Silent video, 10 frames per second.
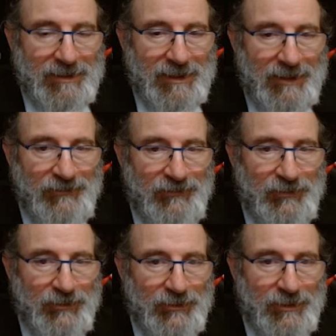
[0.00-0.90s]

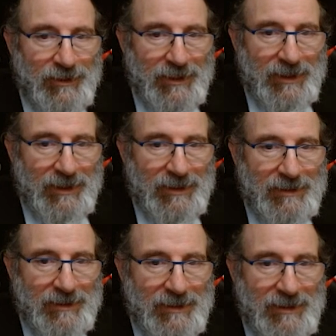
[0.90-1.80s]
f4 and
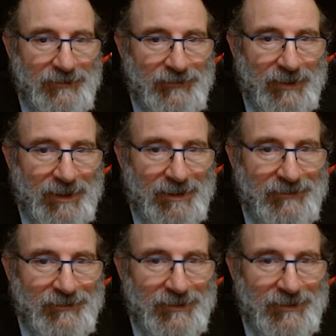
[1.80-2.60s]
e5,